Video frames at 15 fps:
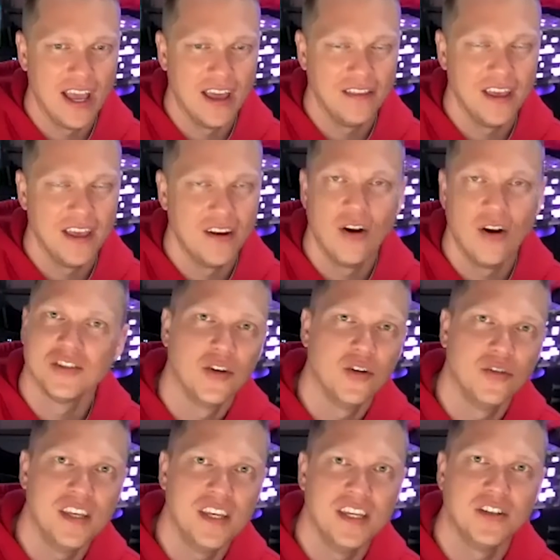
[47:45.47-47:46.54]
and then
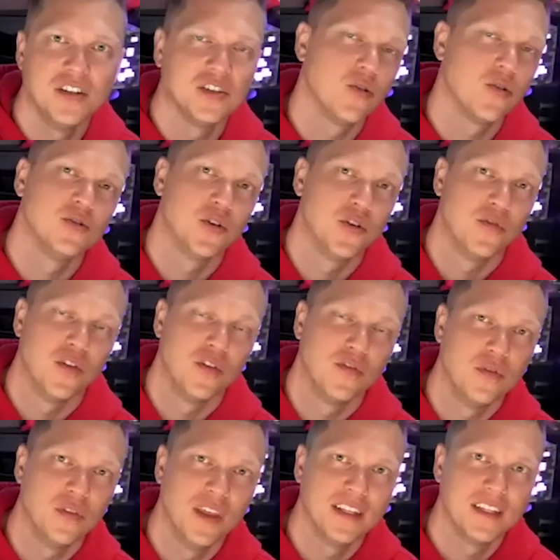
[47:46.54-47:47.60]
also the Discord server
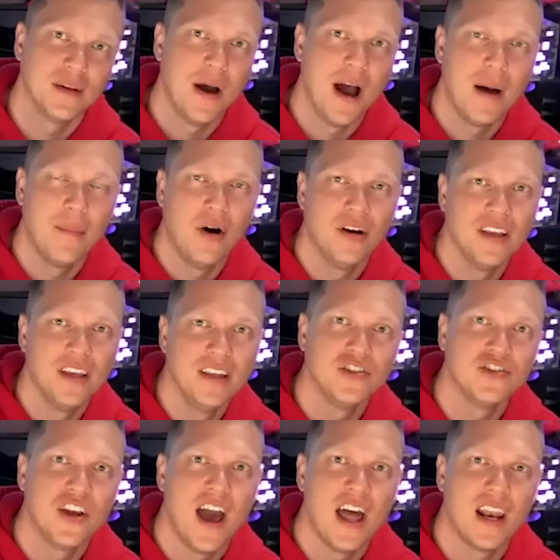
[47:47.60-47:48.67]
if you would like to pop on in
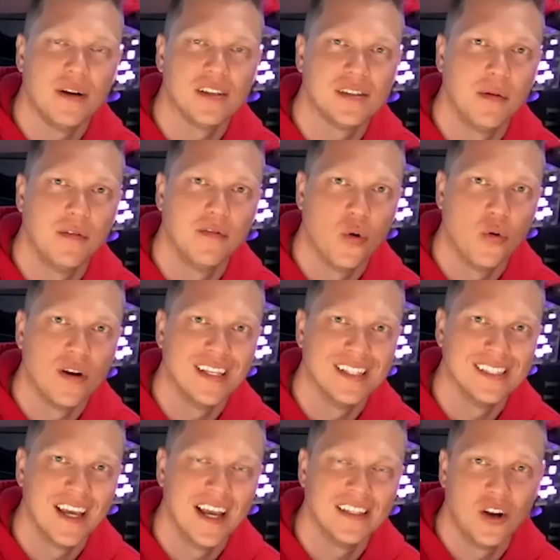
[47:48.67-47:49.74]
and chat about some of your
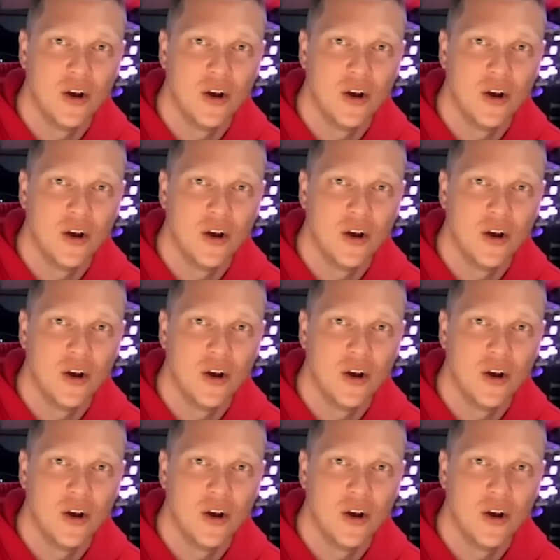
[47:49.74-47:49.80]
insights,